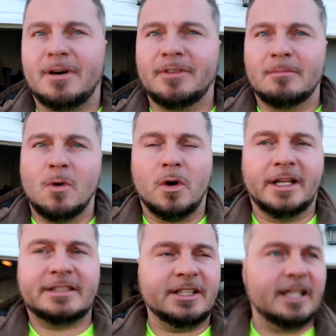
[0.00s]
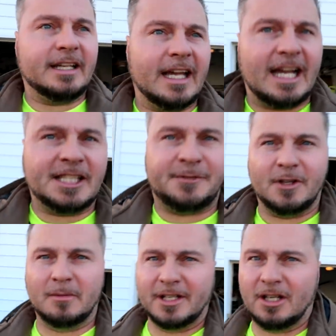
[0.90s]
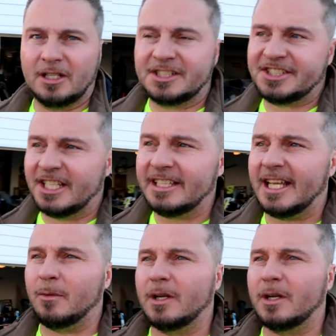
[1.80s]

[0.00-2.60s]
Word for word: of the morning to you guys, filming on a Sunday.